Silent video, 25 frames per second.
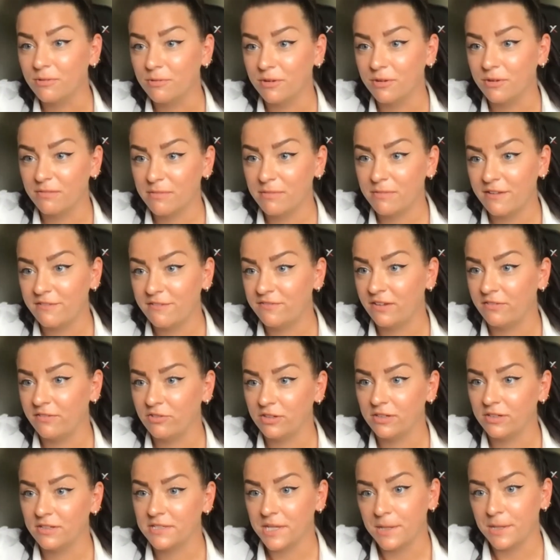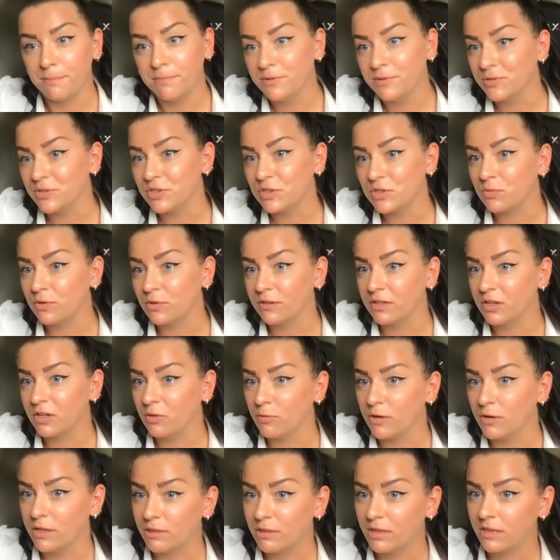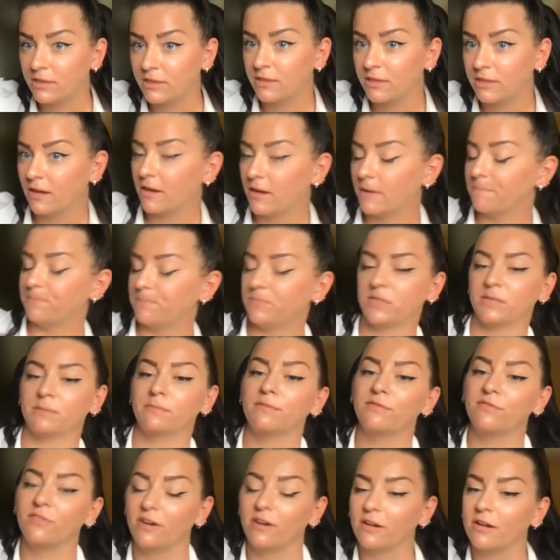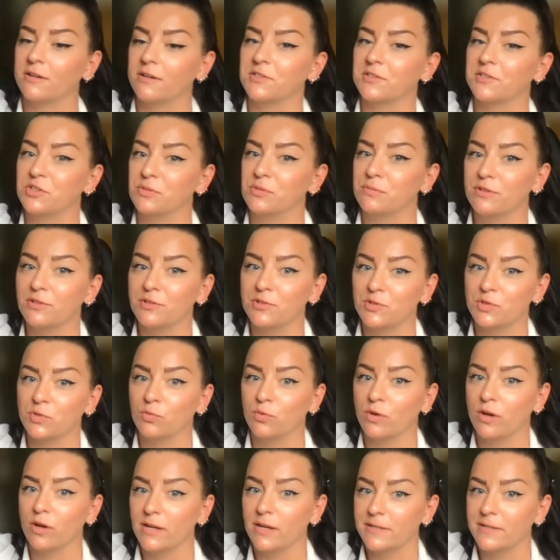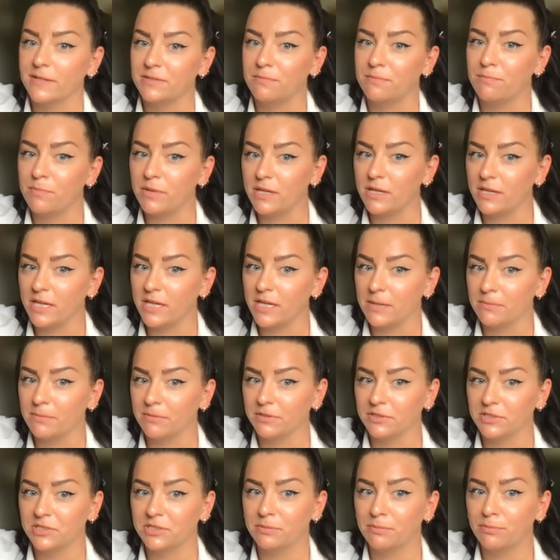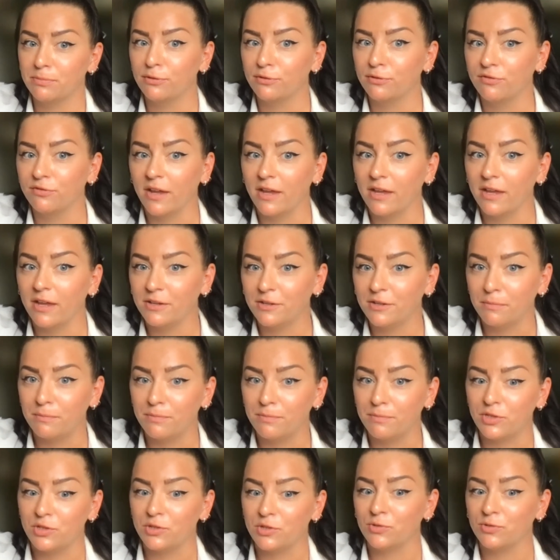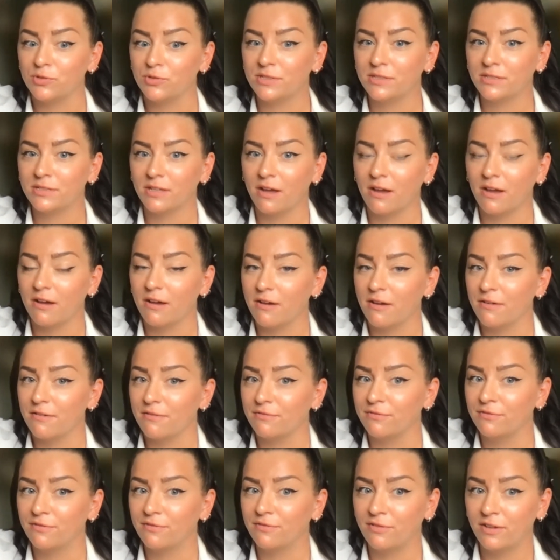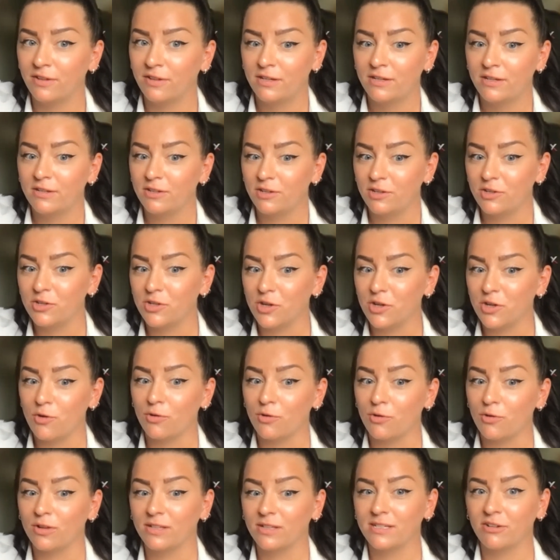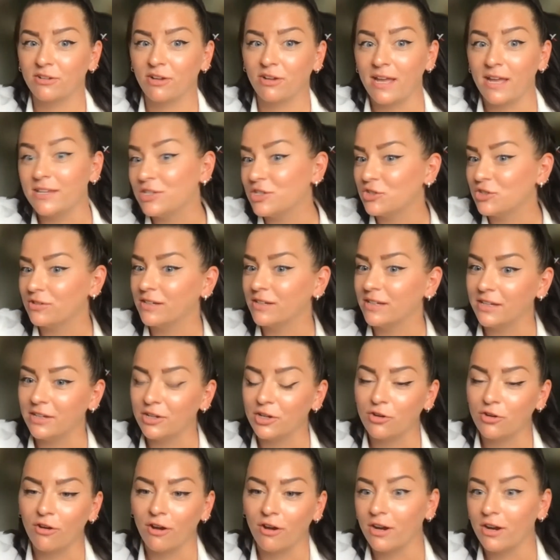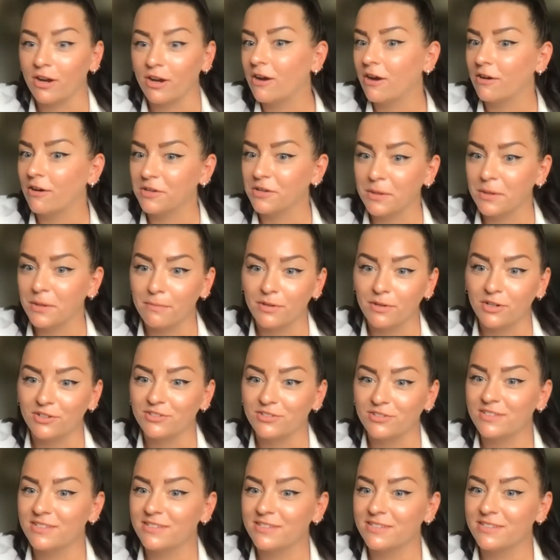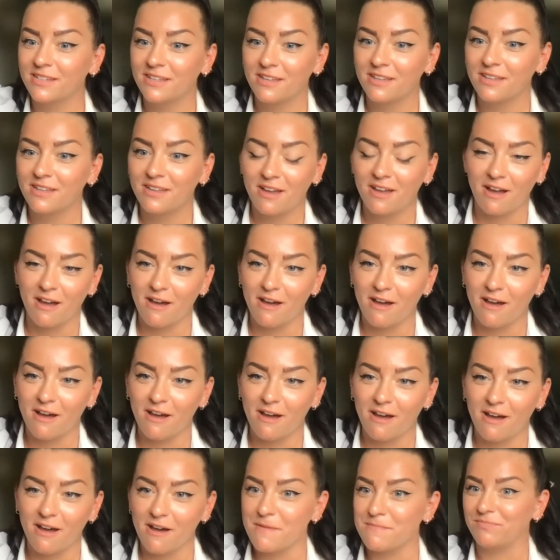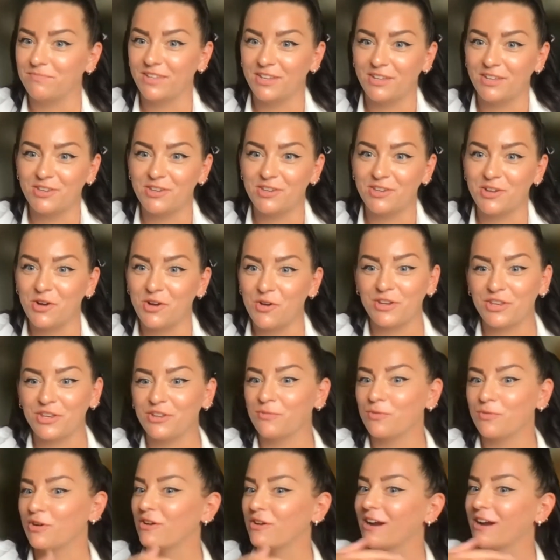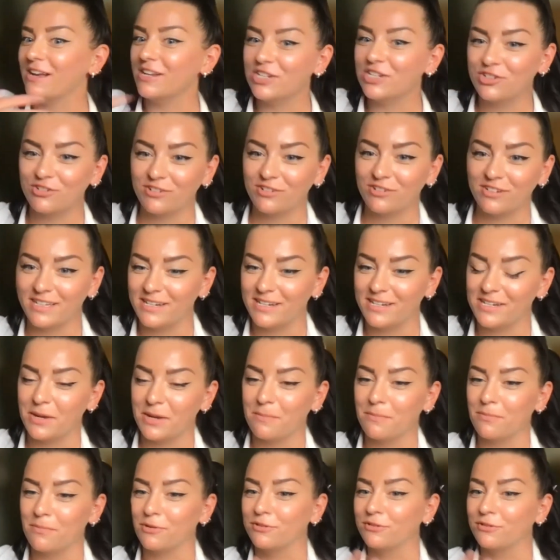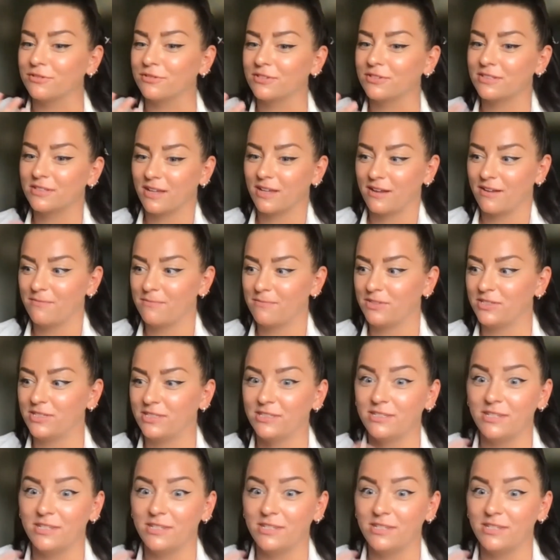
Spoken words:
one of my favorite examples working with some of our customers was being able to prevent abuse of entering in credit card numbers. When we're entering in numbers of